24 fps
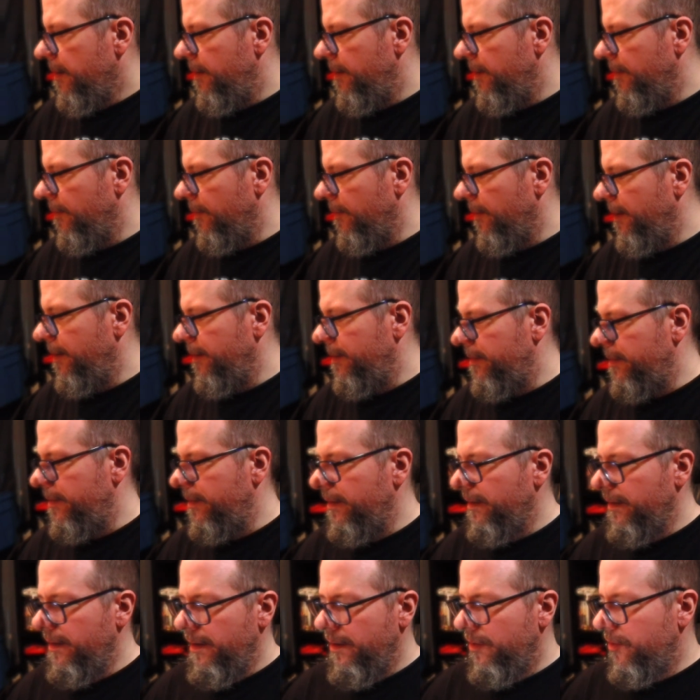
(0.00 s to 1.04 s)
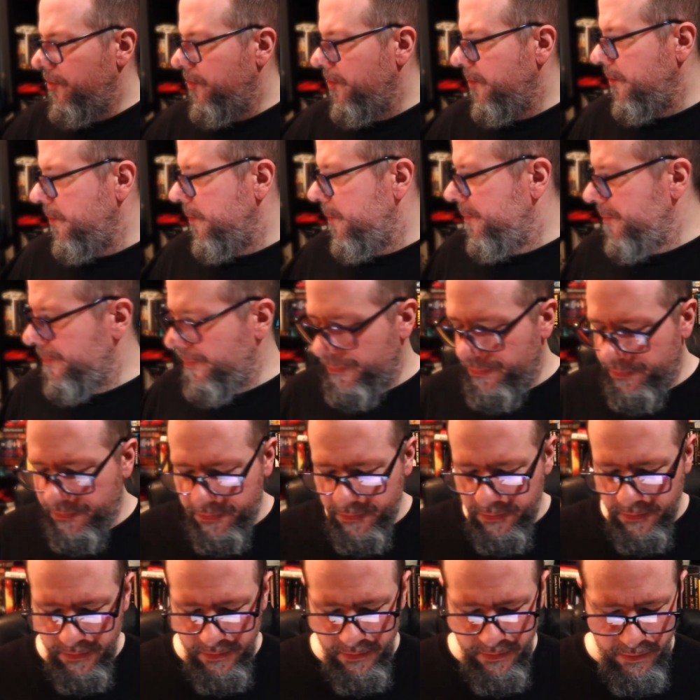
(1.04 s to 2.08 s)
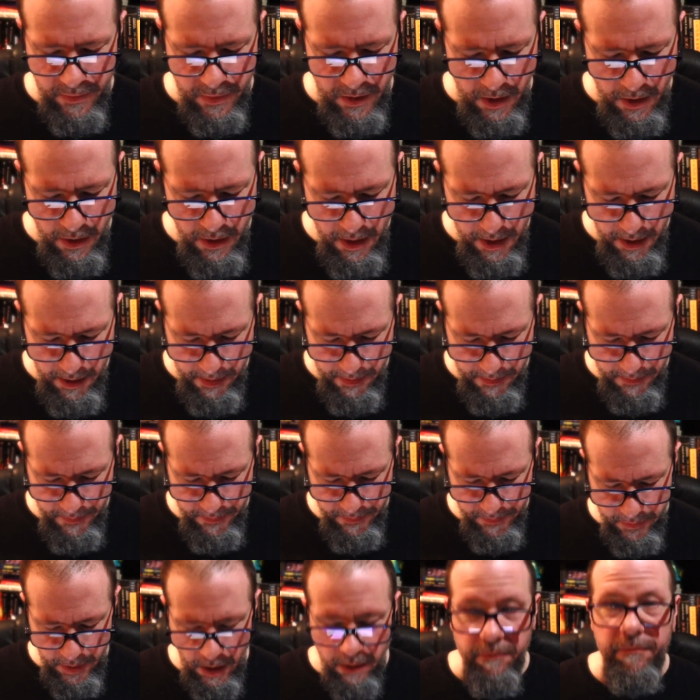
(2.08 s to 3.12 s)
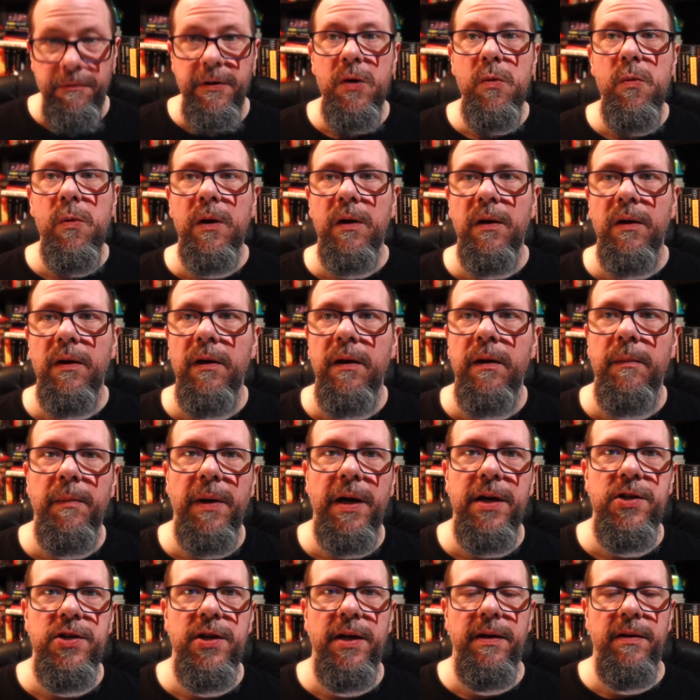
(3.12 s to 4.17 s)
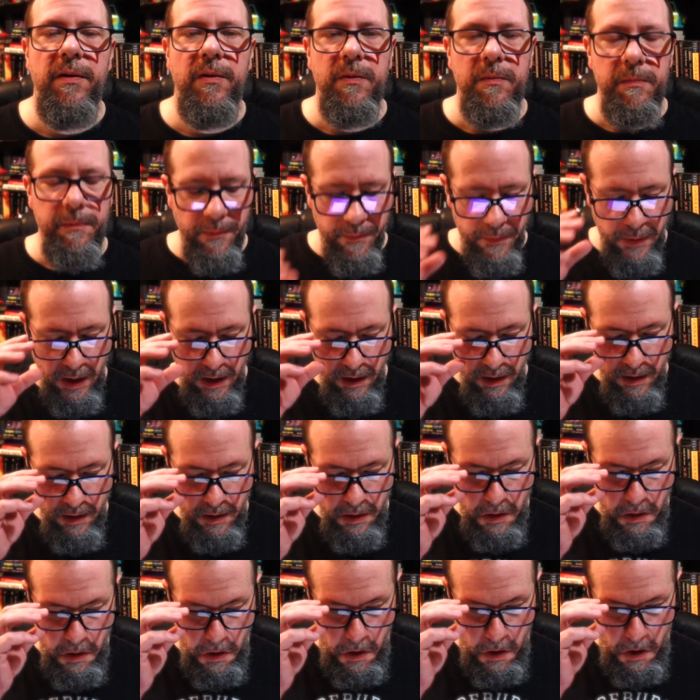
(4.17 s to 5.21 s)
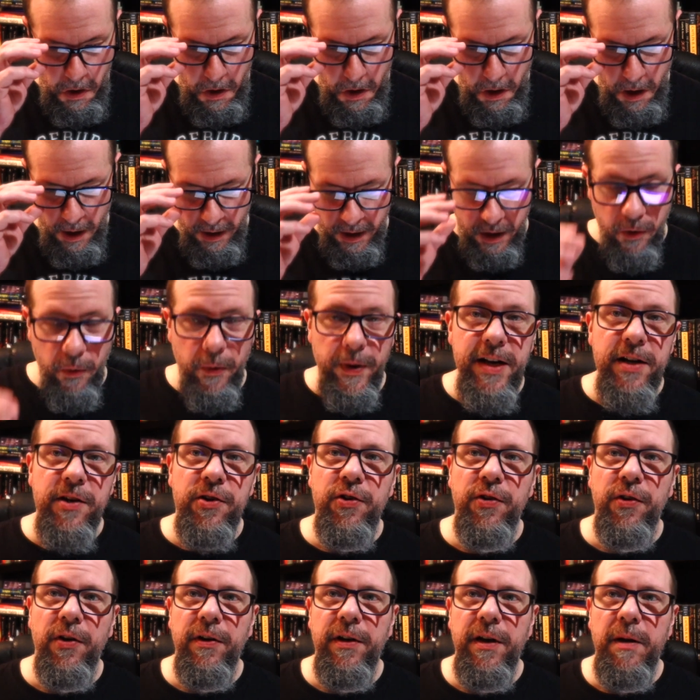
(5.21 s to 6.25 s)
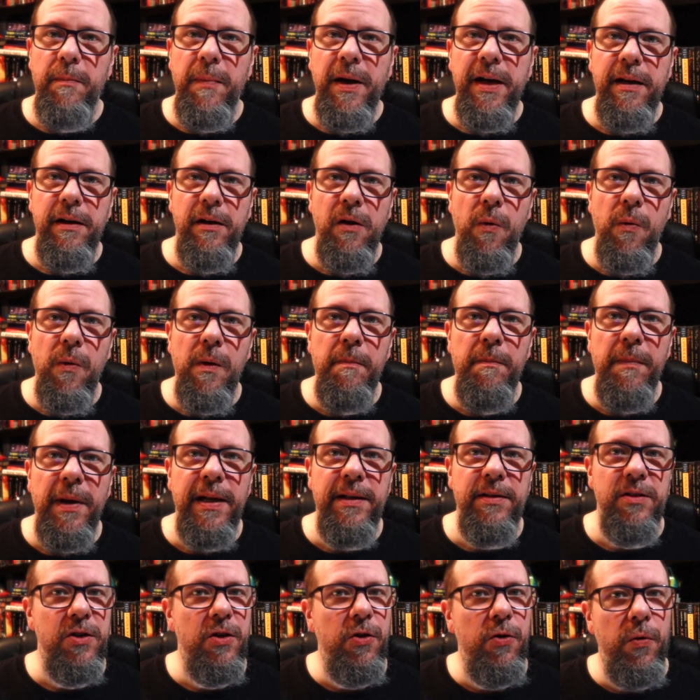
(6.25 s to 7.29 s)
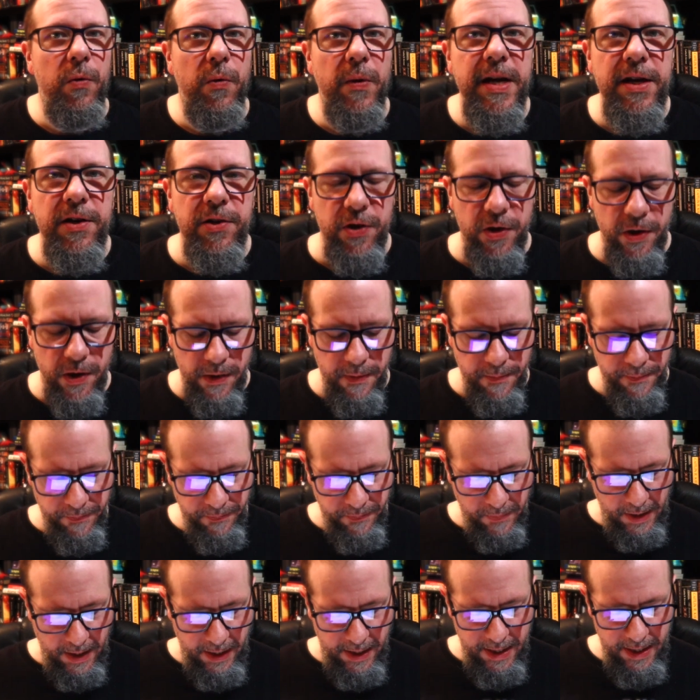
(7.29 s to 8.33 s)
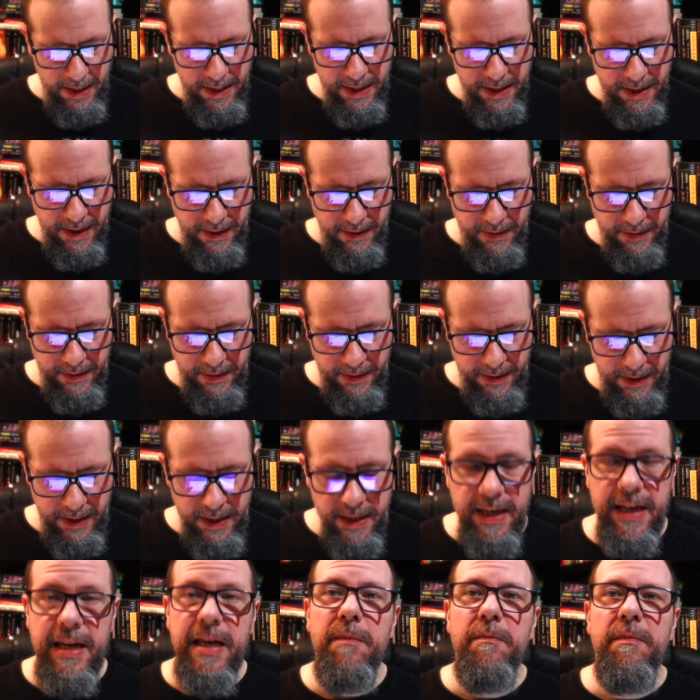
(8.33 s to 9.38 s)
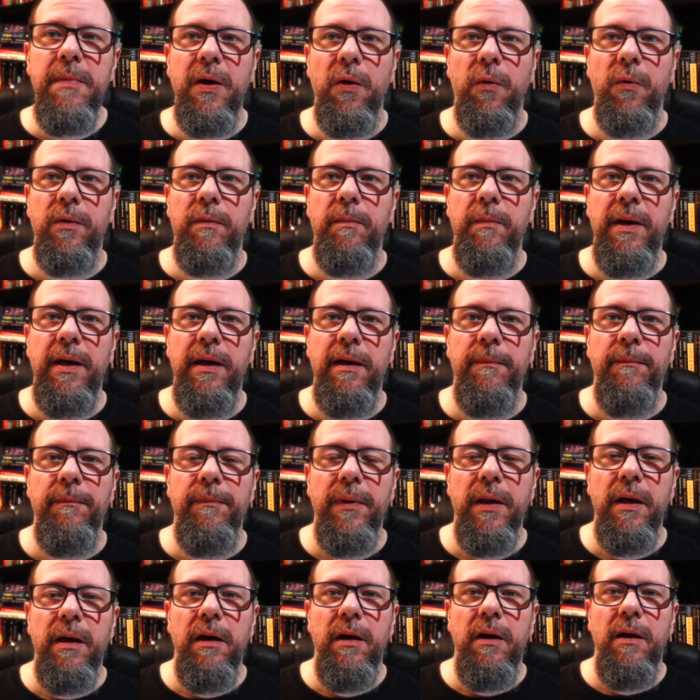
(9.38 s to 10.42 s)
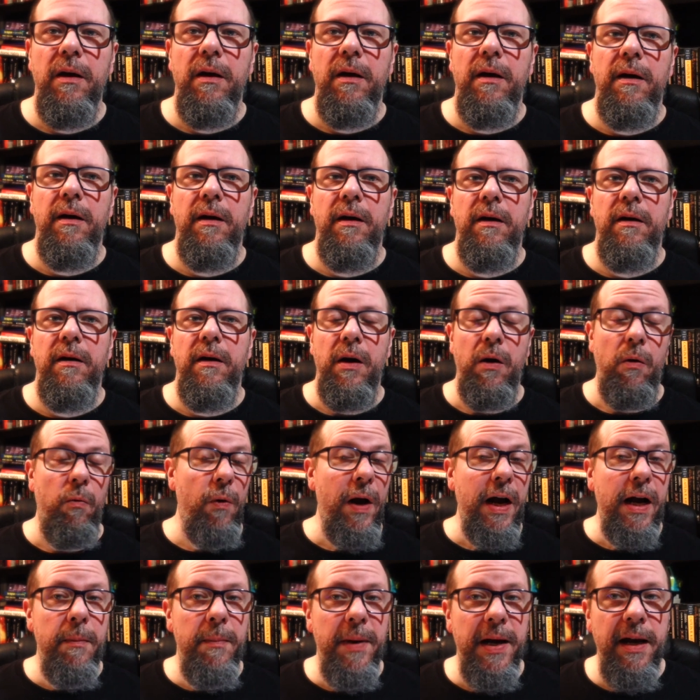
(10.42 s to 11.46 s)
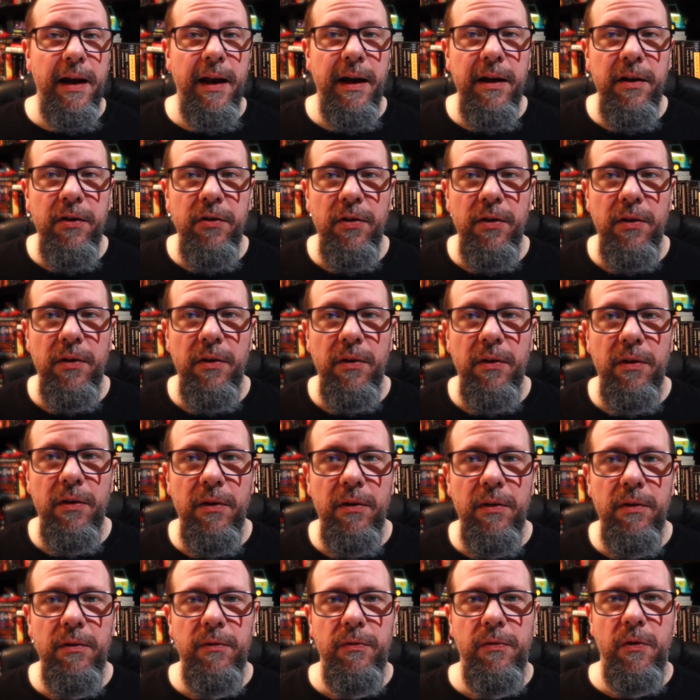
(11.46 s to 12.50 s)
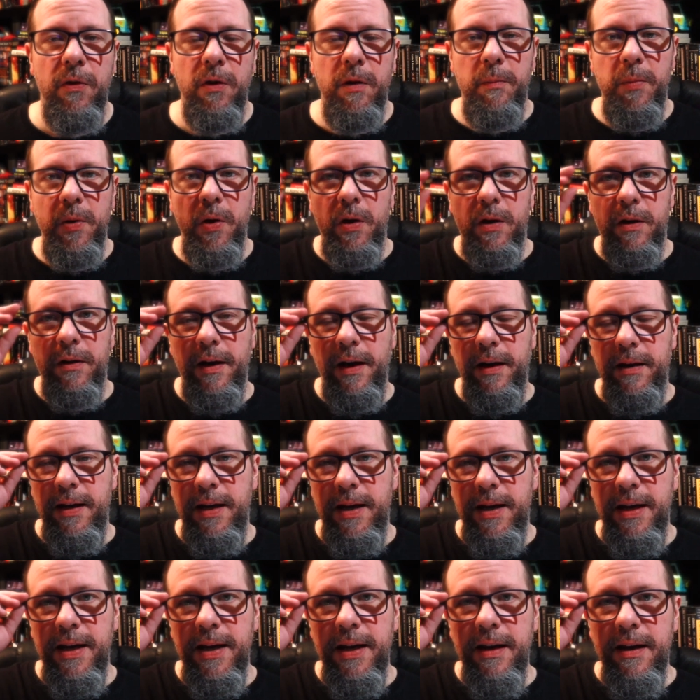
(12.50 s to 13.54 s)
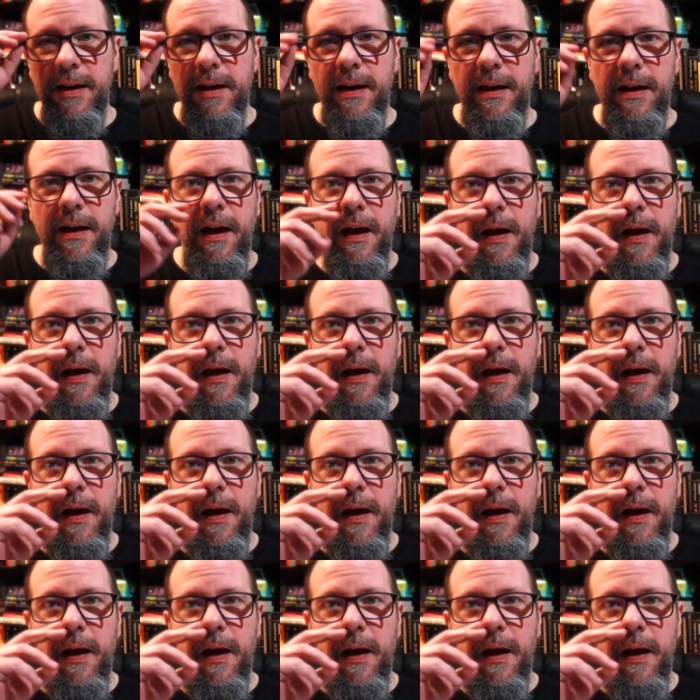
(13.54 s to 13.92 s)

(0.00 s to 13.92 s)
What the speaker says: Alright, so, a viewer on my channel, a creature, you might know him as Creature, he emailed me a recommendation for a book that he